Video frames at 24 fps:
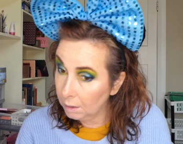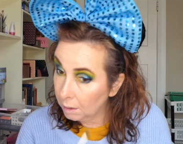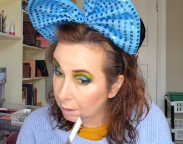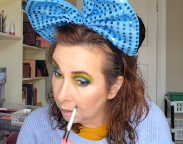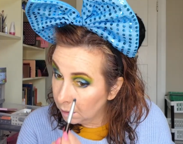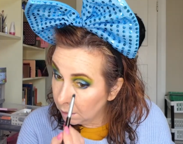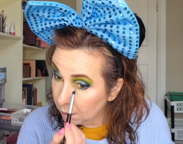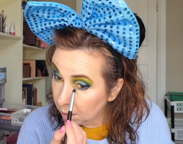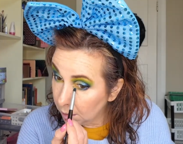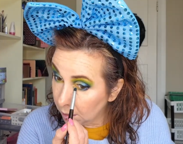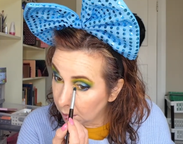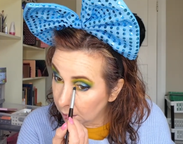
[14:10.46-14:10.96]

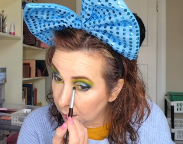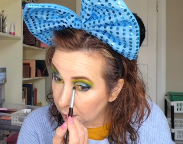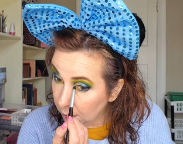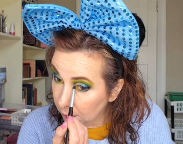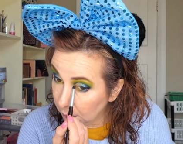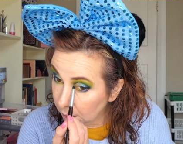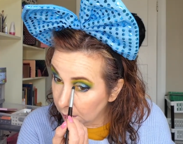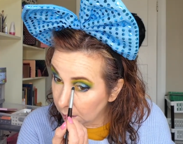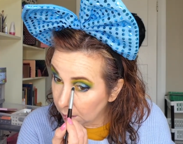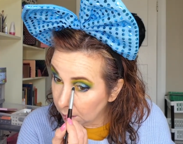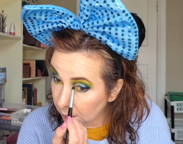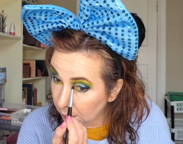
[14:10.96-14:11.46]

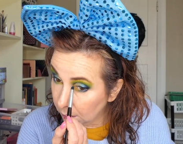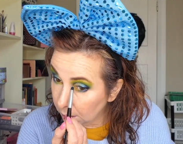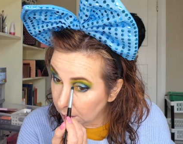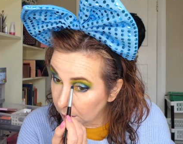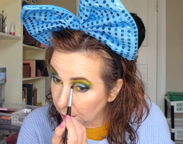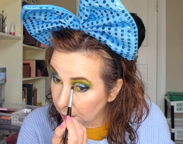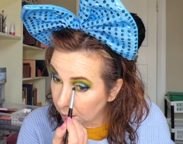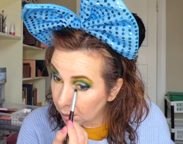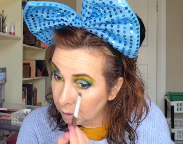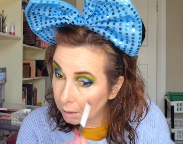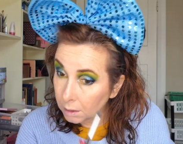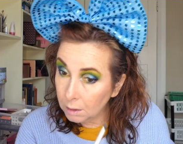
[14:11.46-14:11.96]

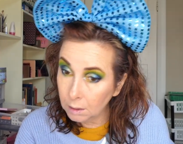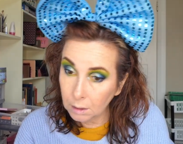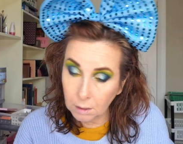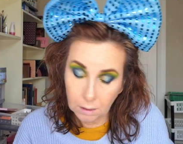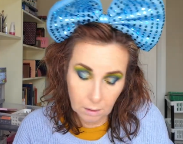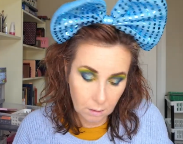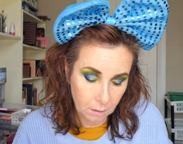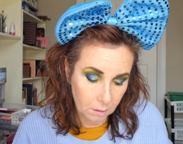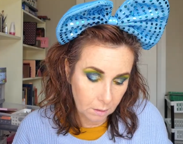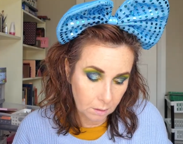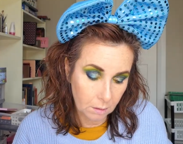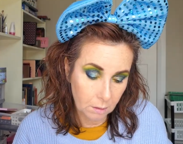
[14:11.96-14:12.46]

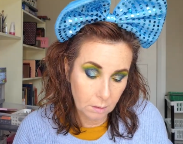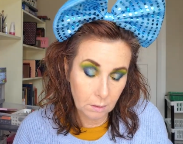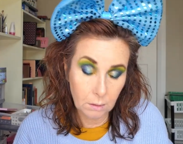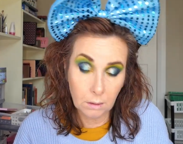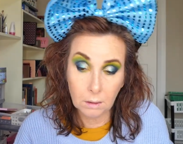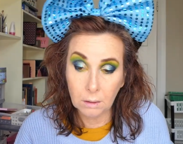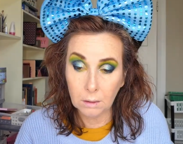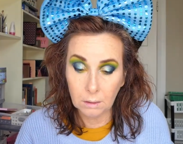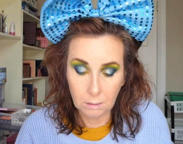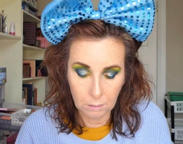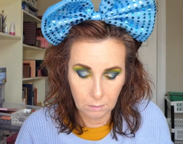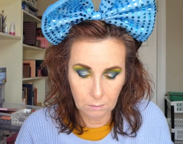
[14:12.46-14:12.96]
Nobody speaks.